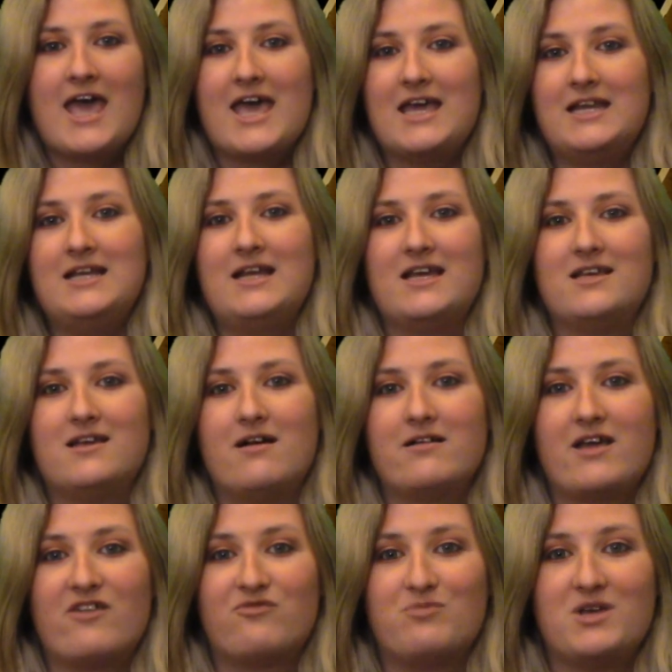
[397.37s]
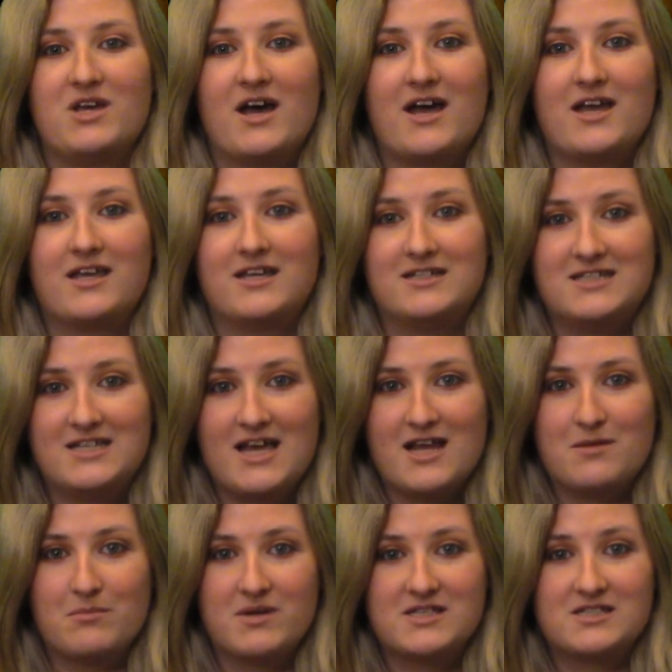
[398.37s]
In it, a young FBI
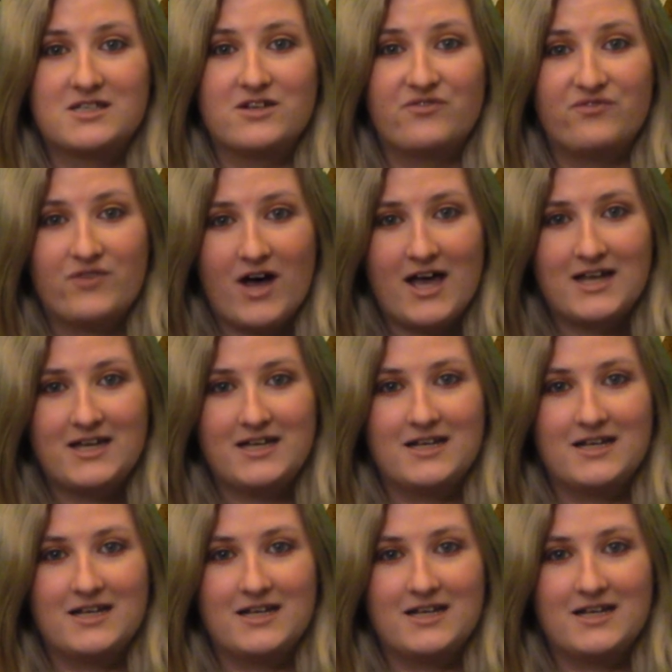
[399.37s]
cadet must confide